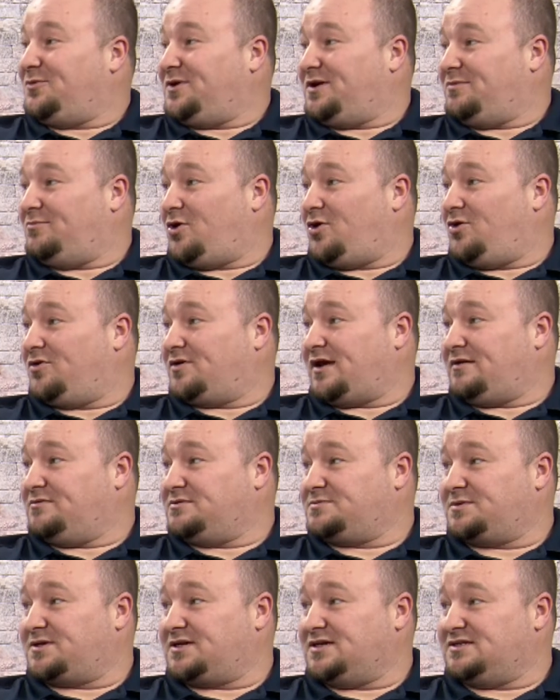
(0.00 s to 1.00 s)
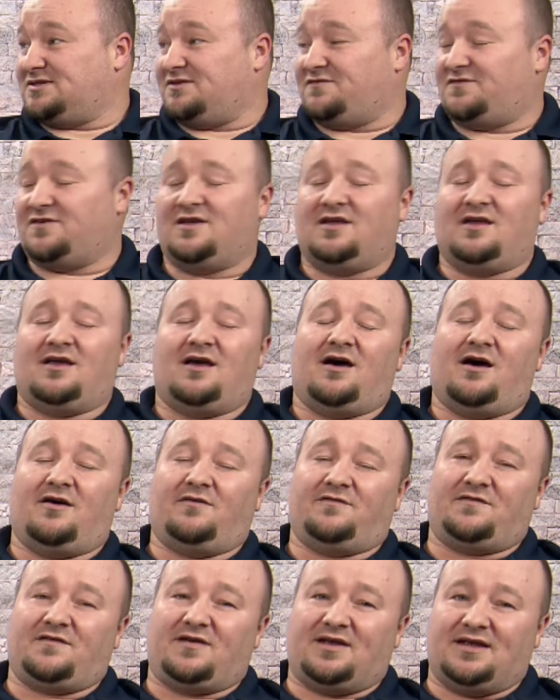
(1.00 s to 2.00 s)
winning ball games because of
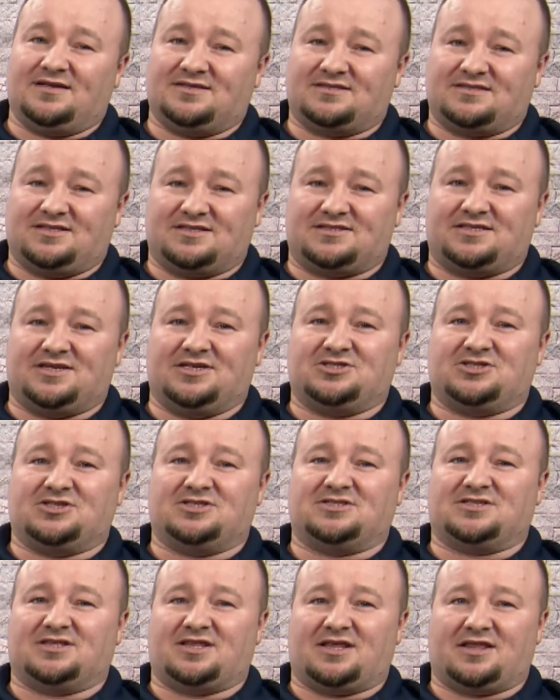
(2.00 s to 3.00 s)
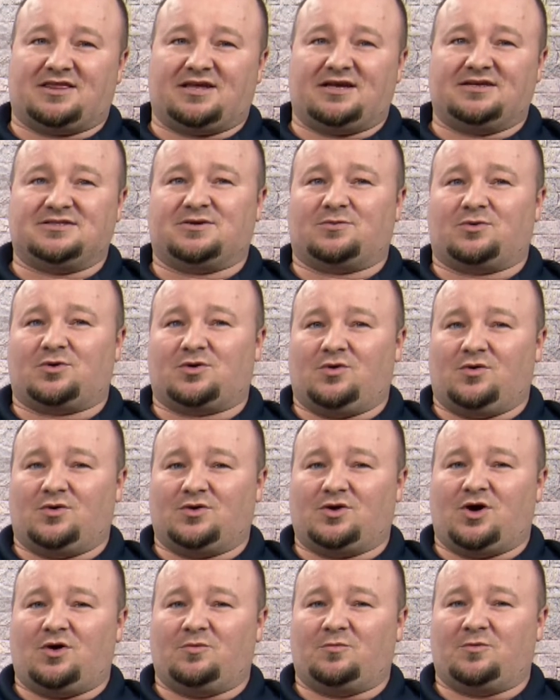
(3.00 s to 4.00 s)
his decisions and the things that were
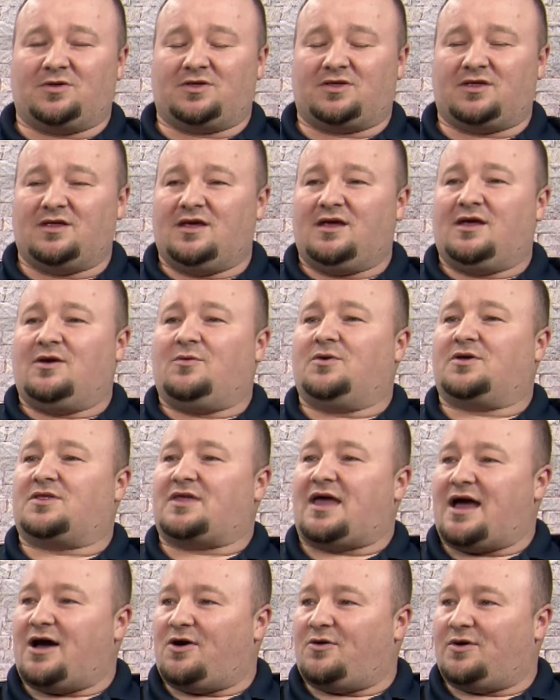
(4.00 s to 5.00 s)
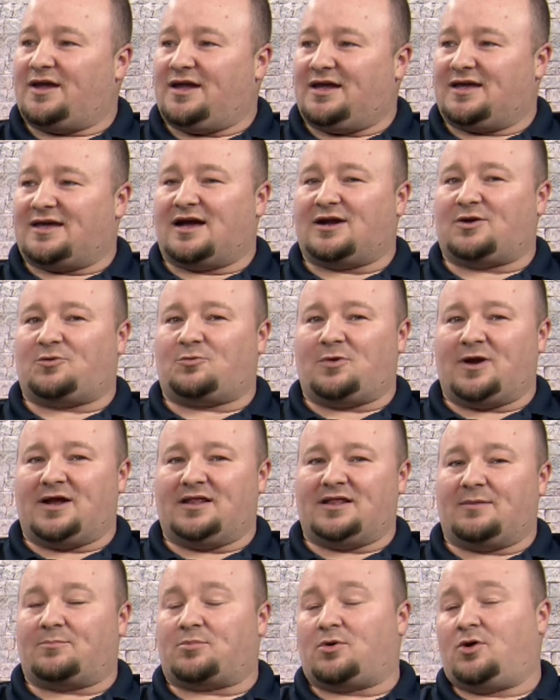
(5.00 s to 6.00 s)
going on with how he kind of
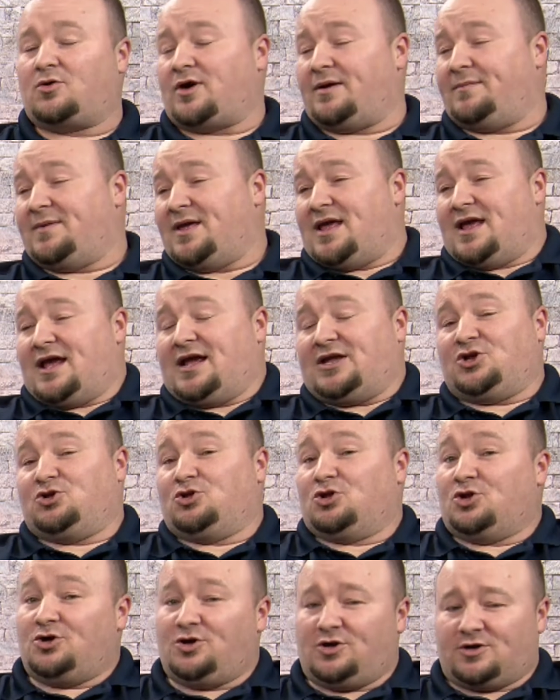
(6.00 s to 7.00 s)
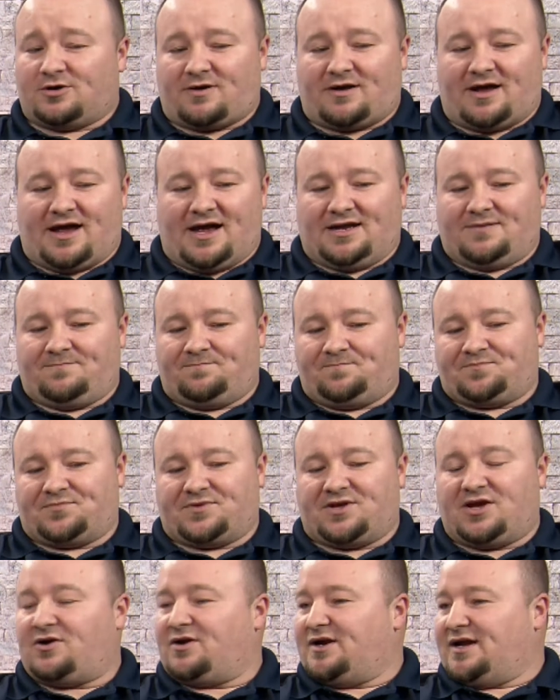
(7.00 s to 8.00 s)
ran that program. And you look at
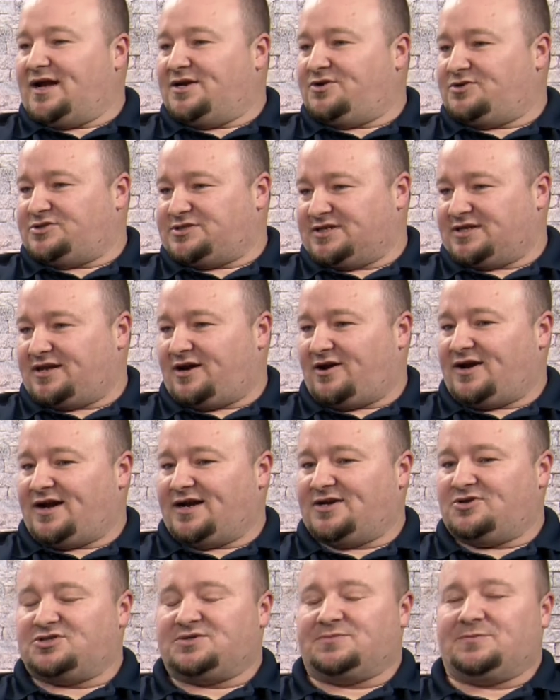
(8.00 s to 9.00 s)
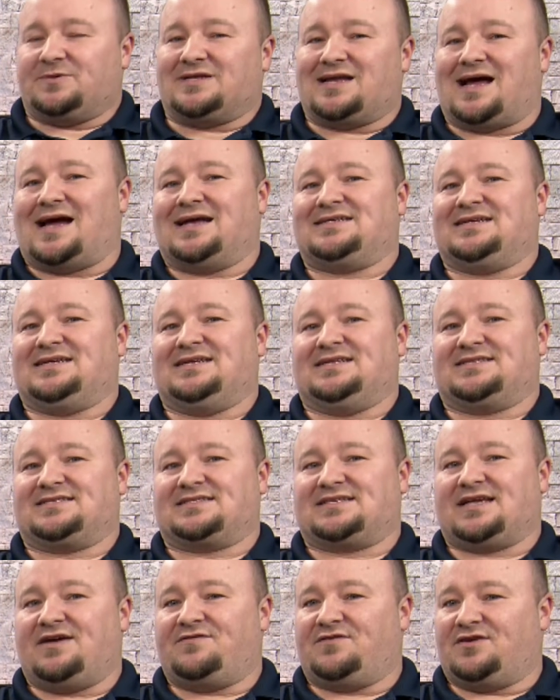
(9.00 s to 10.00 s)
Gary Anderson. Gary Anderson went
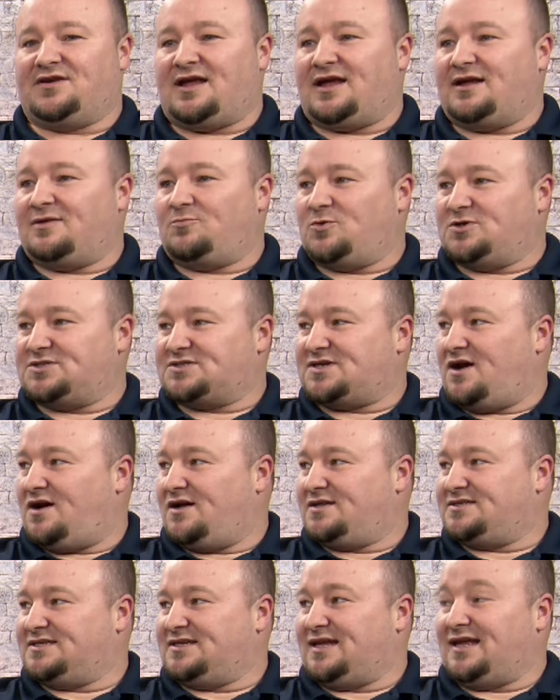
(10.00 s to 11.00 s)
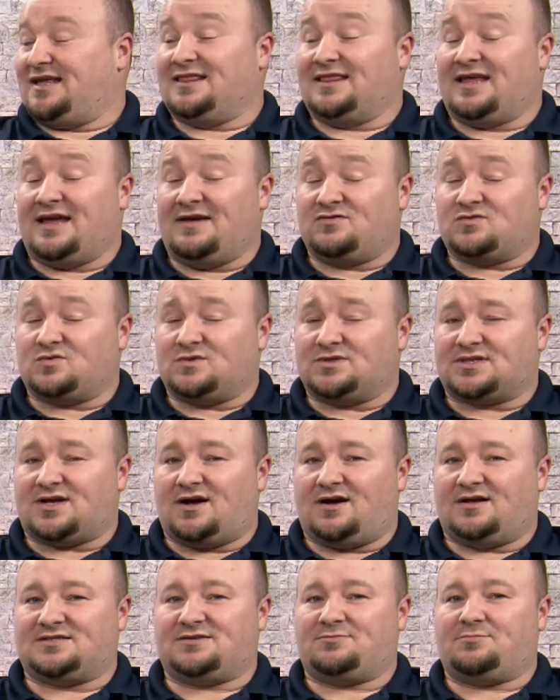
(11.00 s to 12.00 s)
19-7 at Wisconsin. He leaves
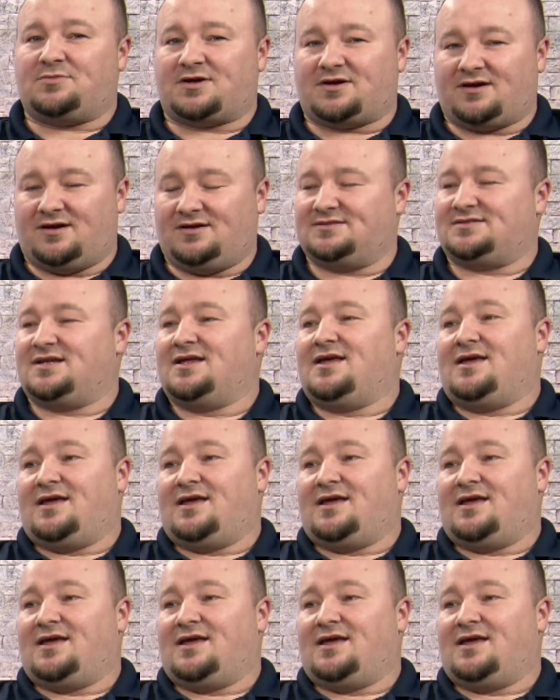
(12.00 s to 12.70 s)
Wisconsin because,